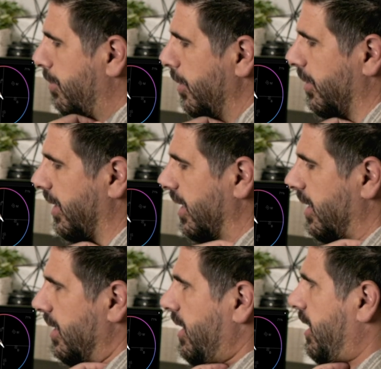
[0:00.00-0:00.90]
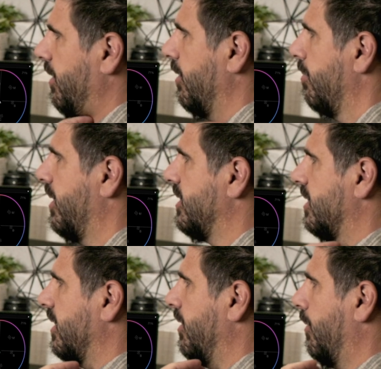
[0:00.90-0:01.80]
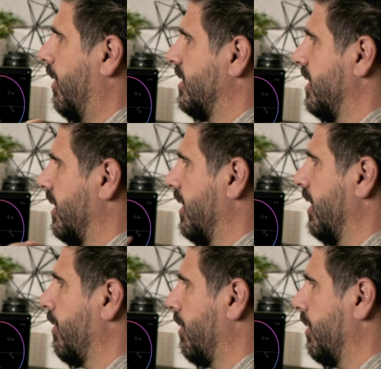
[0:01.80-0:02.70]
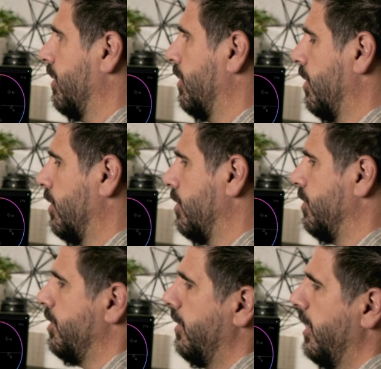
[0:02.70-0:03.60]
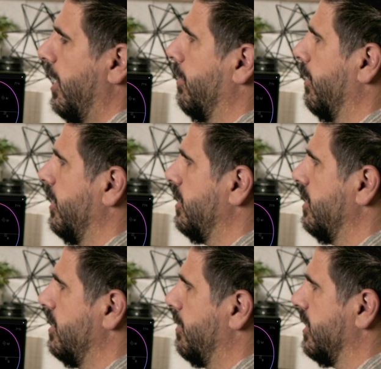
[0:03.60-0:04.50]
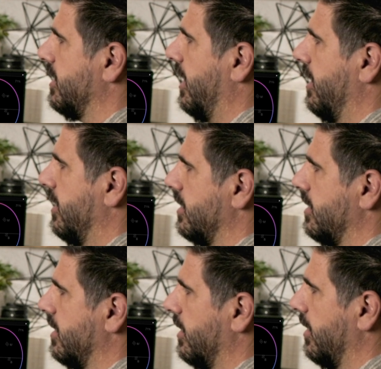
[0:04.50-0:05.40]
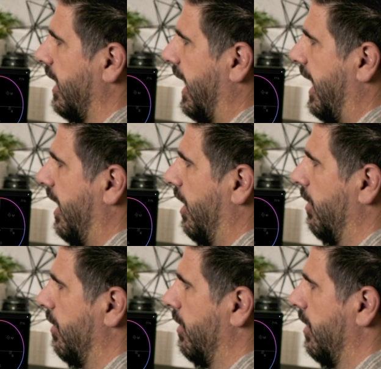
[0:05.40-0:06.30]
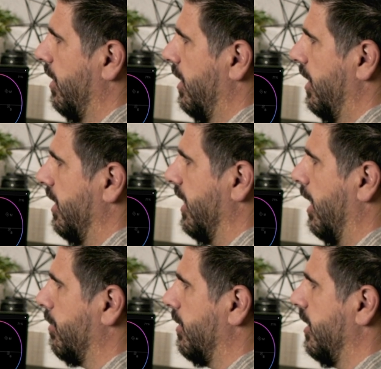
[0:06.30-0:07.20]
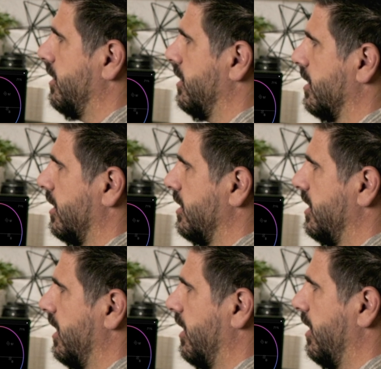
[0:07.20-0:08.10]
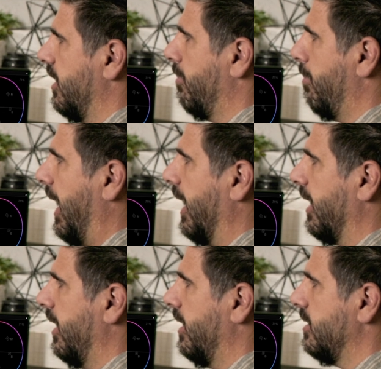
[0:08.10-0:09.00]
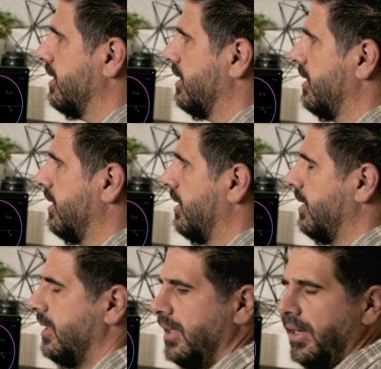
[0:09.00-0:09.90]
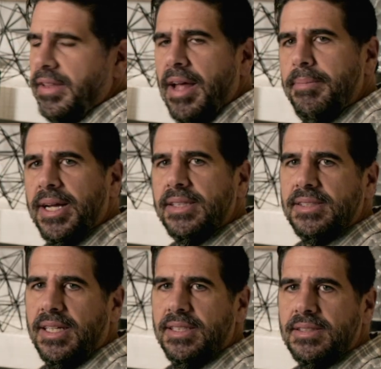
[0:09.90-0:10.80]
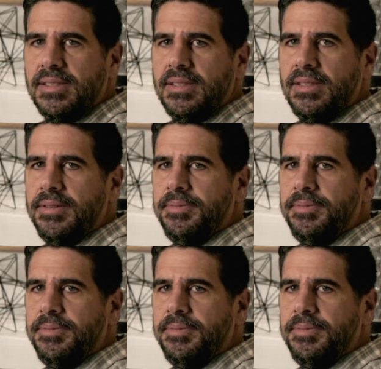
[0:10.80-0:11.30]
people like Cullen Kelly would mentally want to think through doing operations, but it's not necessarily how the operations are done in the back end, if that makes sense.